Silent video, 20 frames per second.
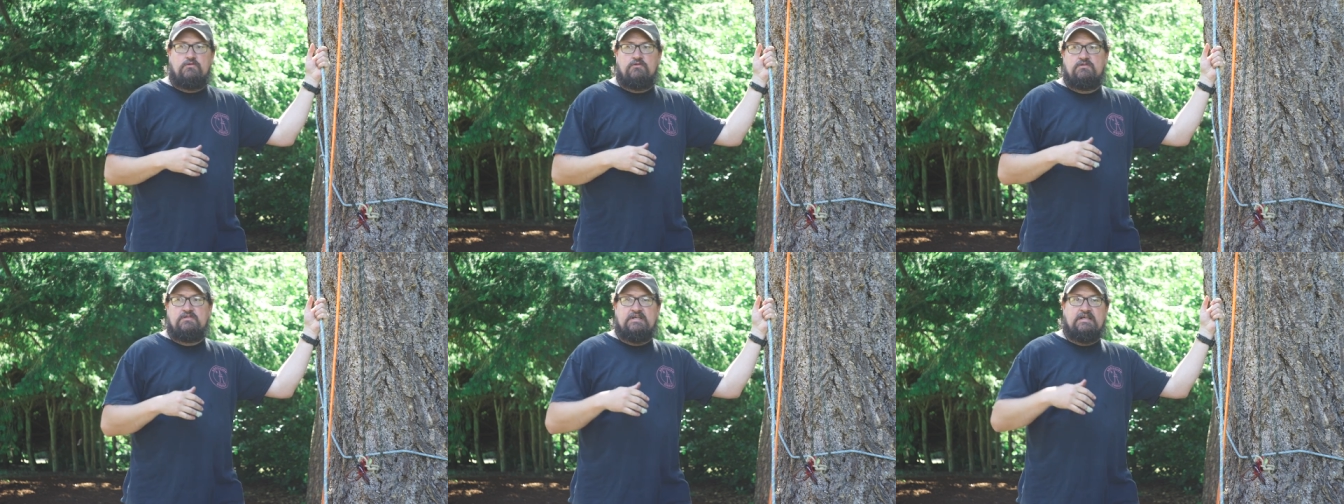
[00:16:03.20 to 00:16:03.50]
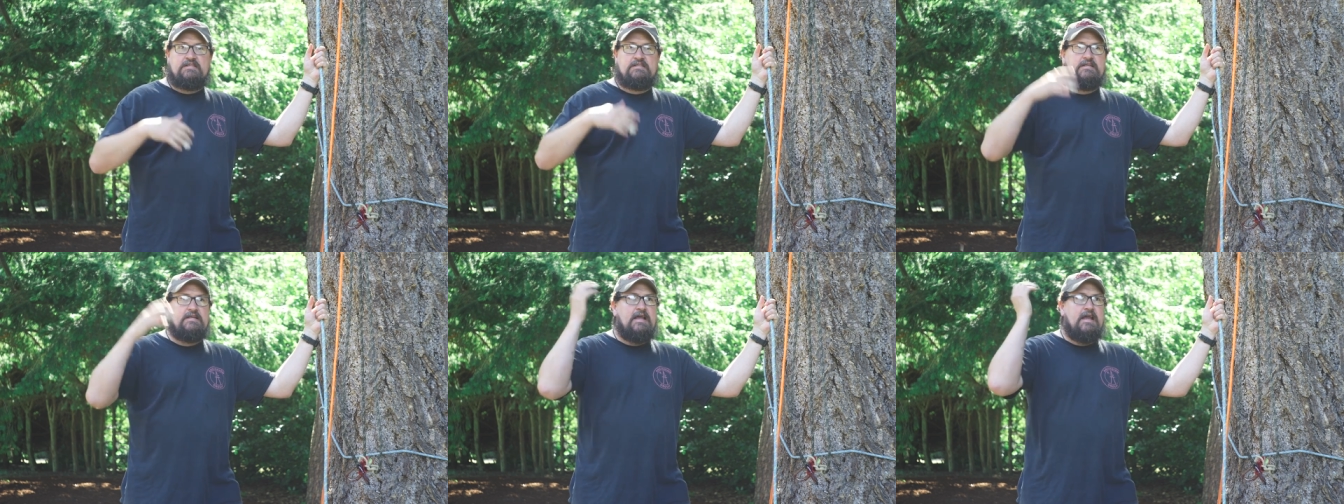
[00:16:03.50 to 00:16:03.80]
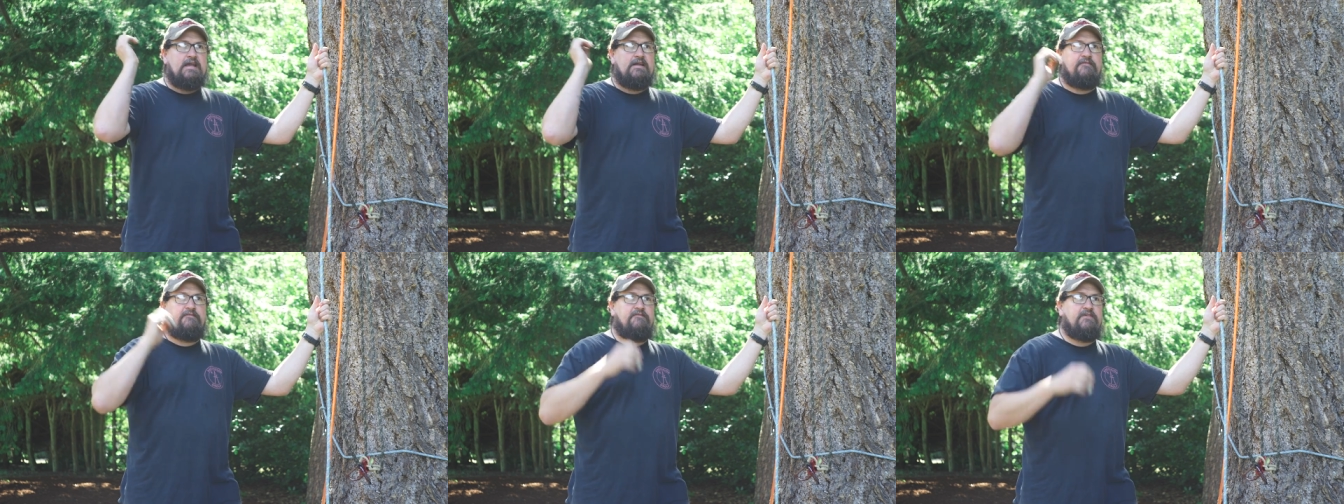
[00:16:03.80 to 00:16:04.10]

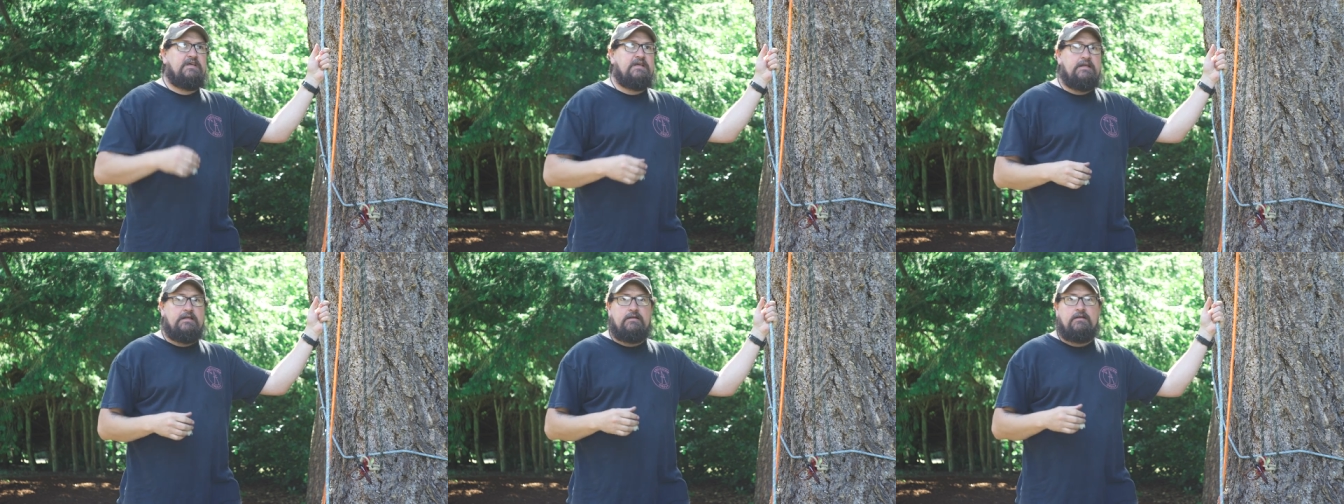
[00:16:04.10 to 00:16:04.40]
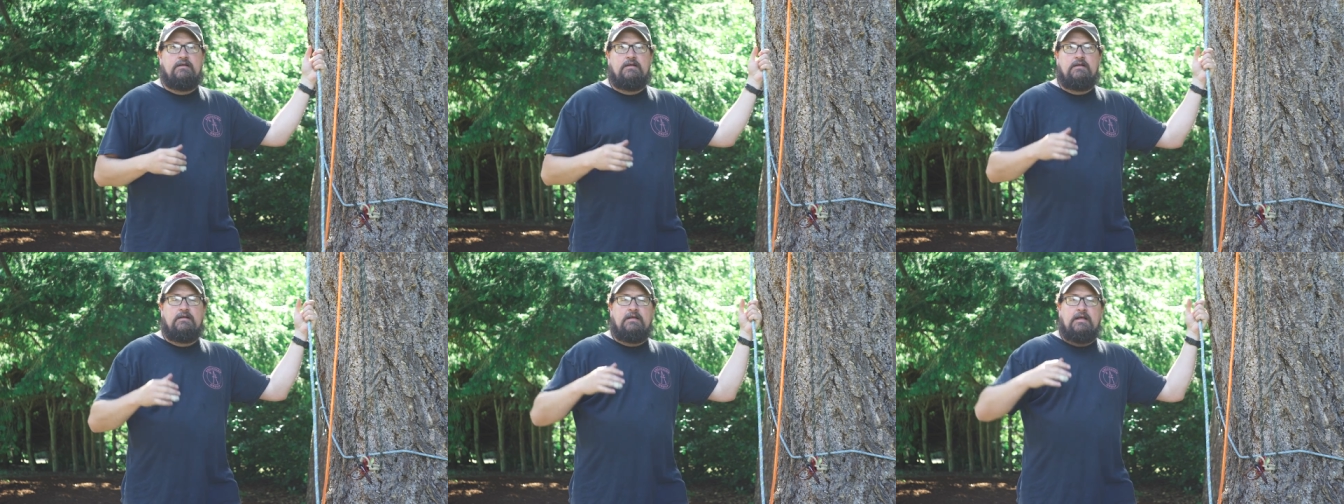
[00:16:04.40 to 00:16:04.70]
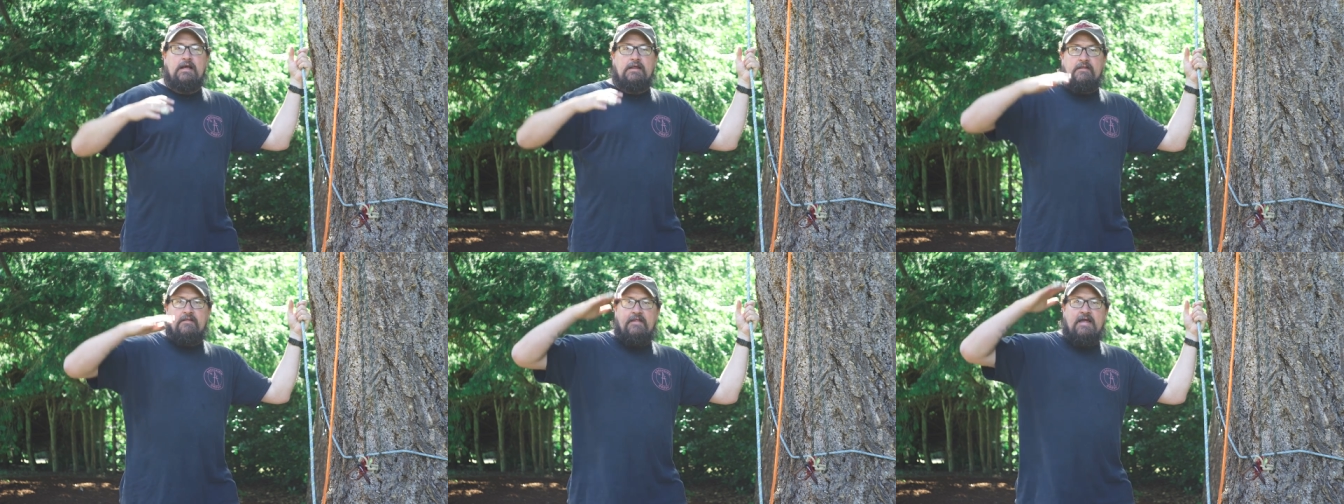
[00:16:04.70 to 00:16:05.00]
60, 80 feet
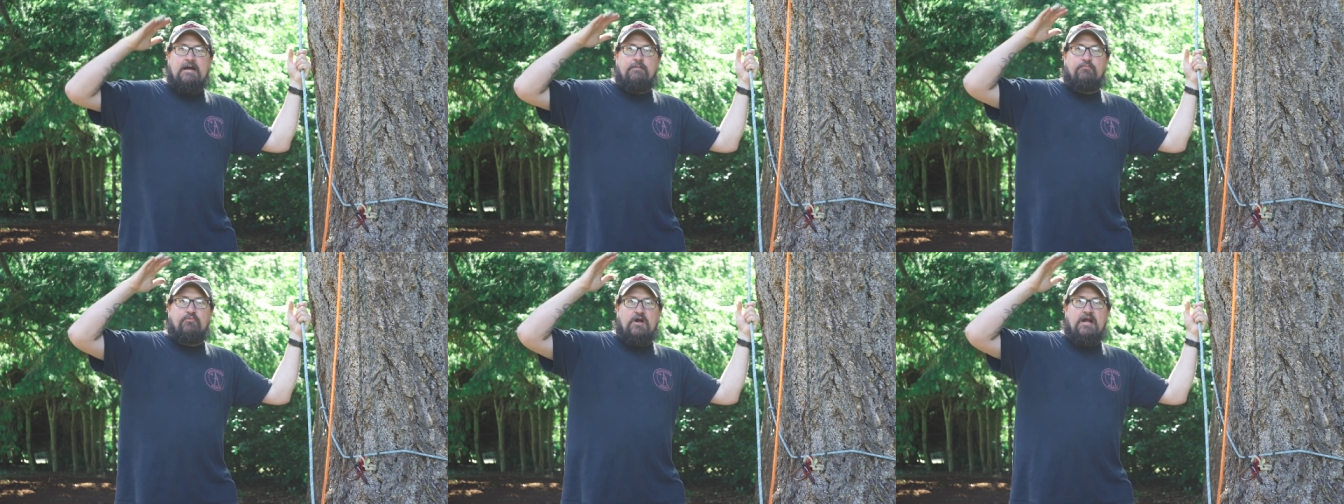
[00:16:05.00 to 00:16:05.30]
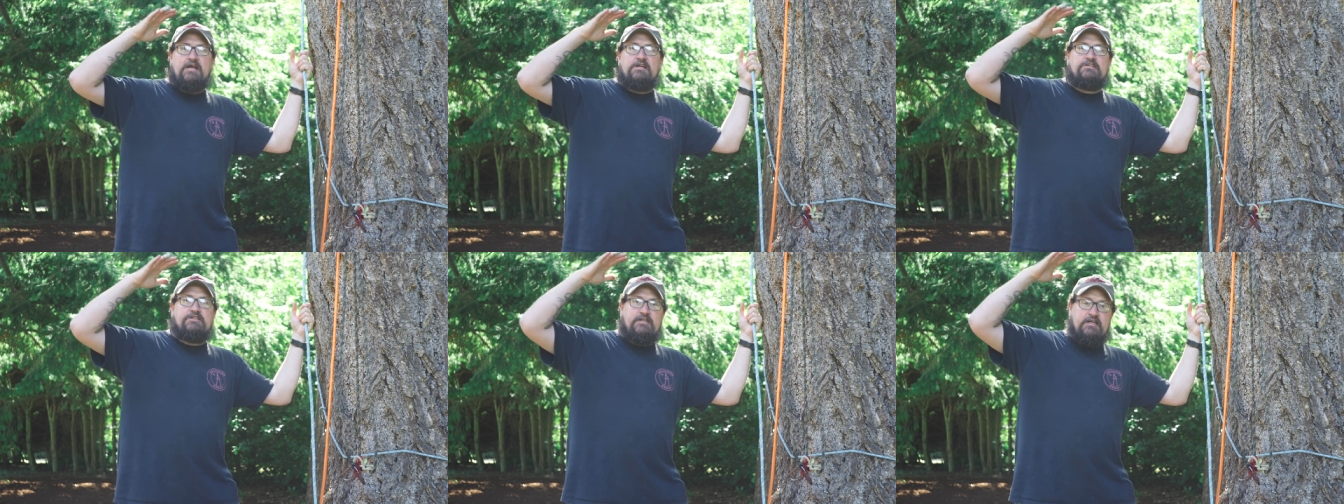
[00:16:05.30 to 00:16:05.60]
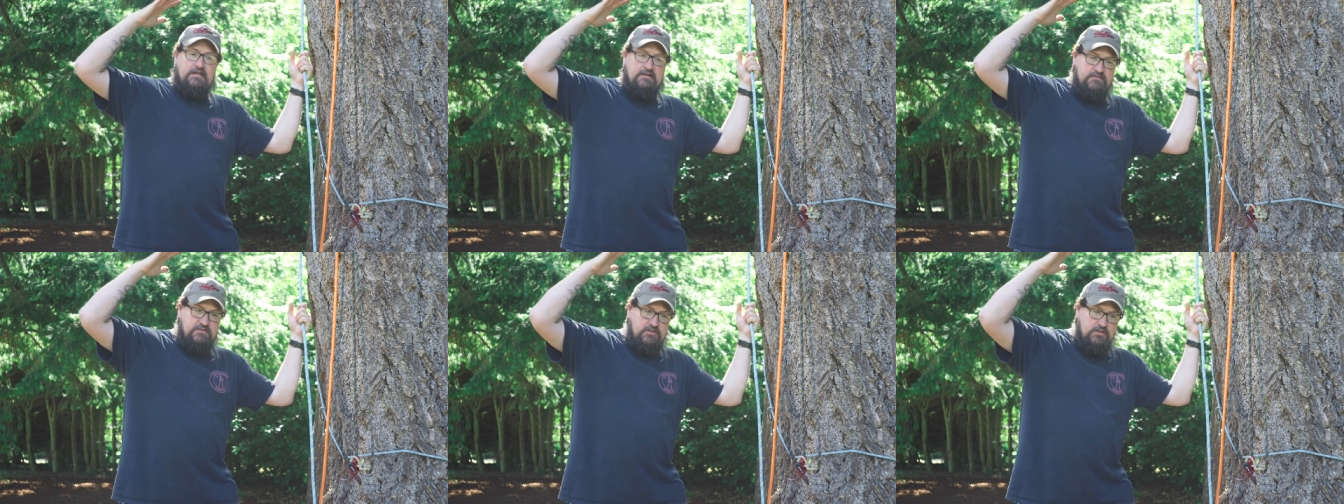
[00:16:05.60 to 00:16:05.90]
and then that branch
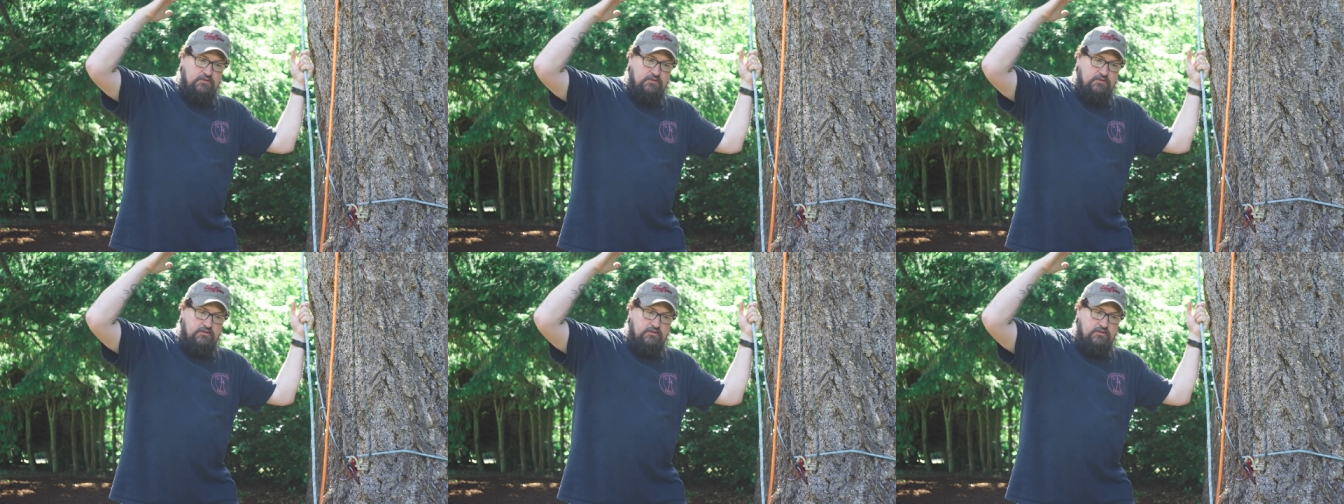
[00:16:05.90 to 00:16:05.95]
gives,